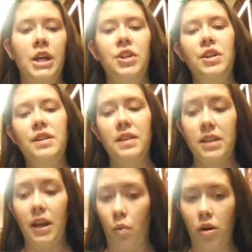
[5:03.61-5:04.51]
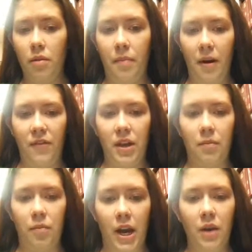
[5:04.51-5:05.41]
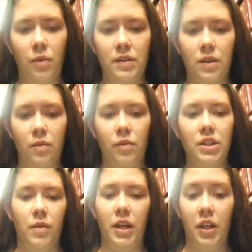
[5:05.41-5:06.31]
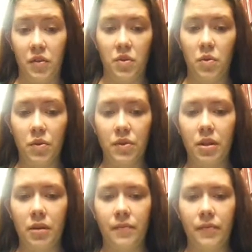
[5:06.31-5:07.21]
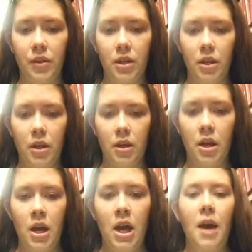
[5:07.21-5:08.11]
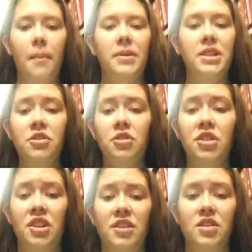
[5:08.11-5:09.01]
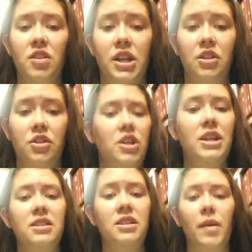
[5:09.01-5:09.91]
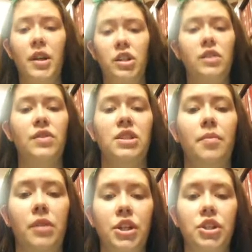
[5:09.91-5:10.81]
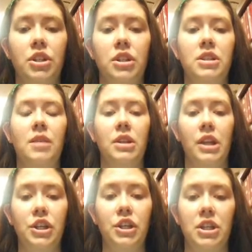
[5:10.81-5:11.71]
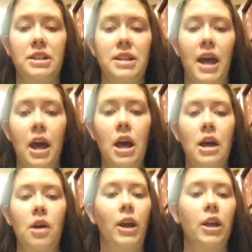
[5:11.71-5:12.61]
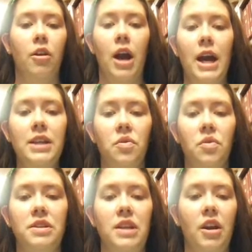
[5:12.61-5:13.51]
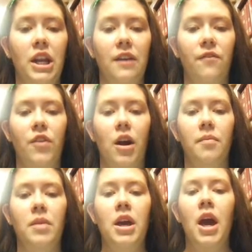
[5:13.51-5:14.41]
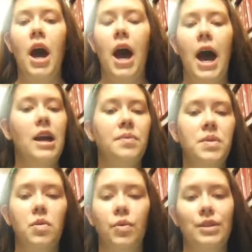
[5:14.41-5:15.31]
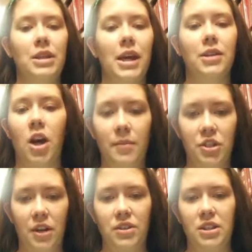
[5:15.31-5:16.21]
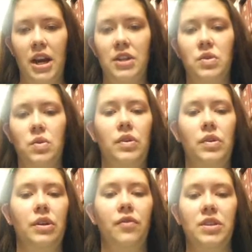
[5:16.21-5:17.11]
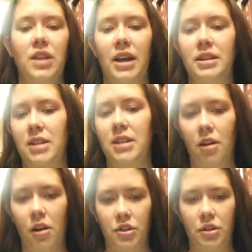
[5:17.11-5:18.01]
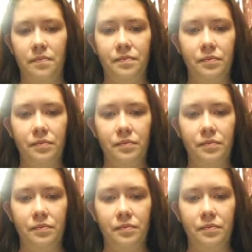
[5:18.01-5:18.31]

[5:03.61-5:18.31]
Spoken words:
Geniuses like Warren Buffett and Brian Wilson went to regular schools. Potential geniuses are getting just as much useful stimulation in, say, regular high school as they are getting from high-up schools like Thomas Jefferson High School for Science and Technology.